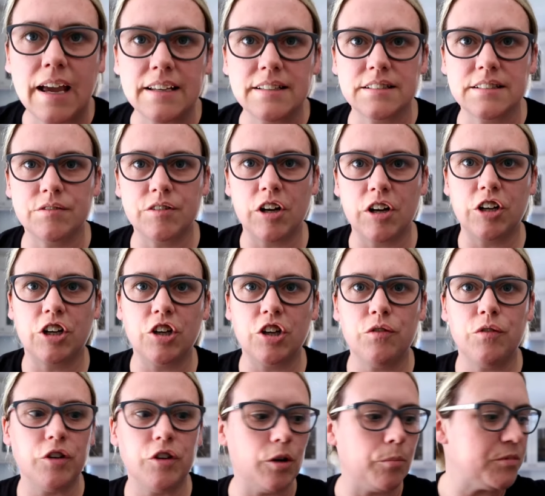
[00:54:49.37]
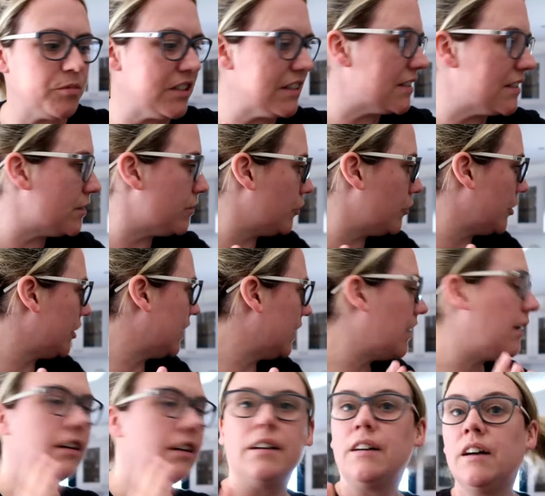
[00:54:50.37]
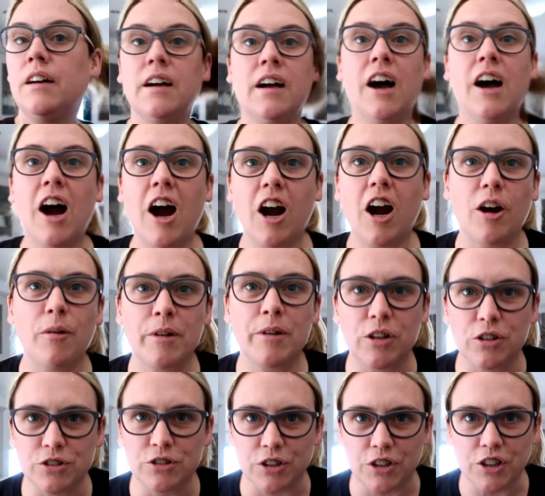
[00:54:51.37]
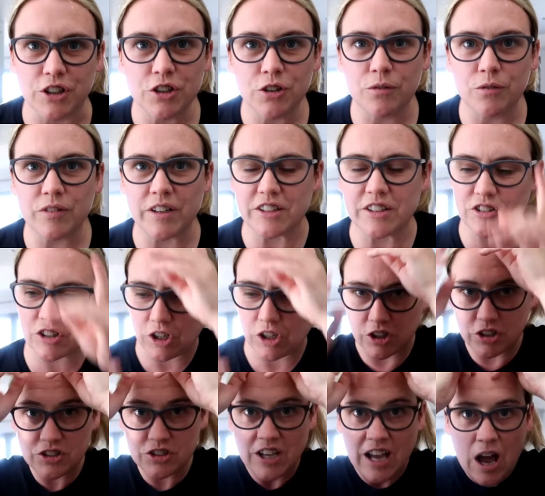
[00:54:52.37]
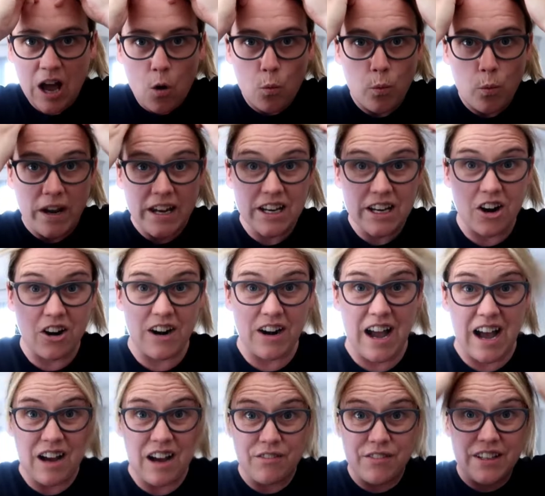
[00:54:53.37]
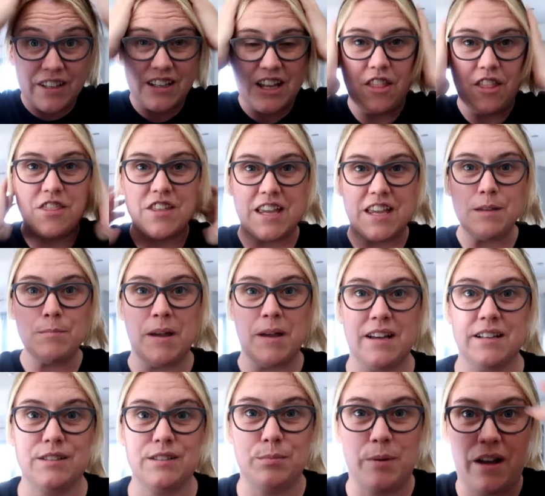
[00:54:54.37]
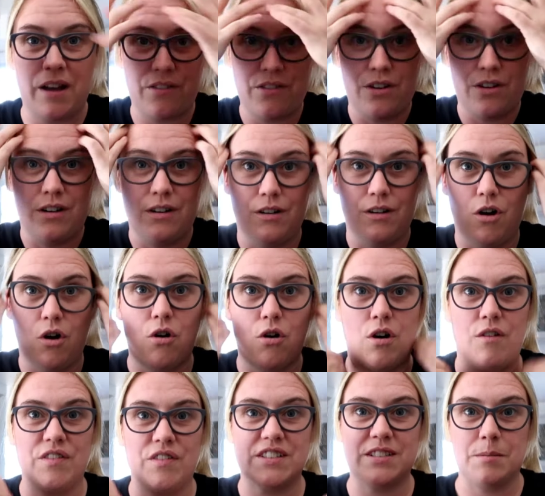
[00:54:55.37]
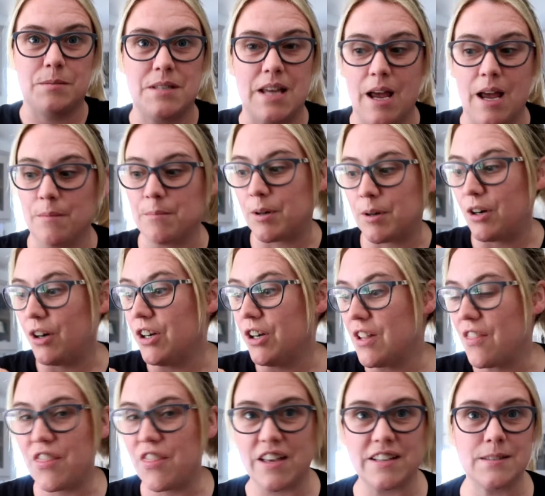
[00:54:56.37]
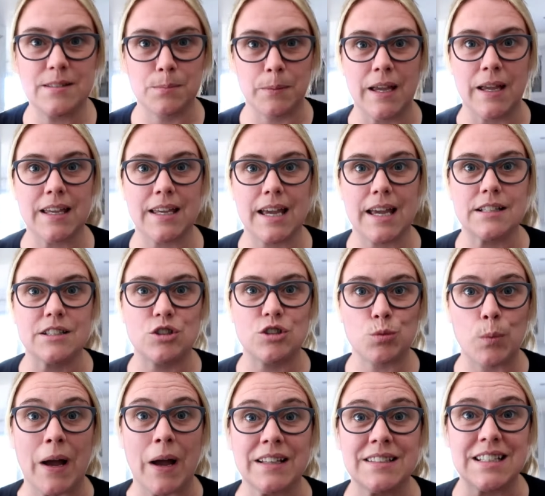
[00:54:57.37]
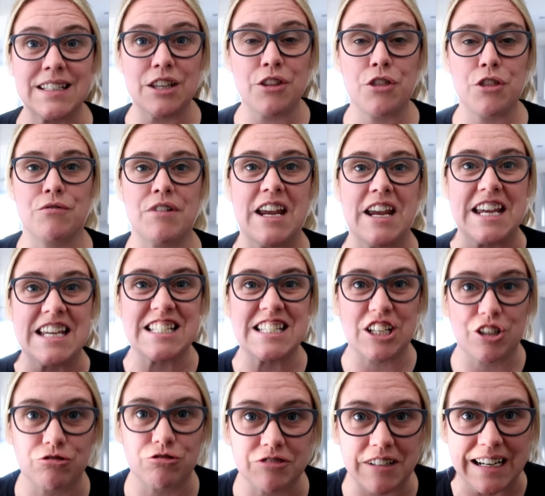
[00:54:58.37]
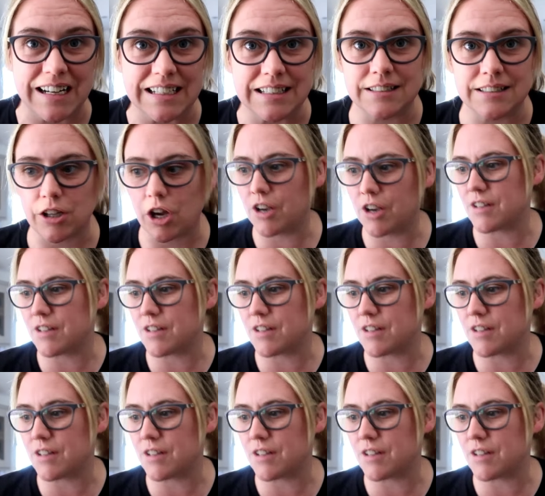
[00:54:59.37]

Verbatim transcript: Guys, I've got a good few updates for you. How are we all doing? Hopefully it's good. We are having the best weather of September this week. It's 23 degrees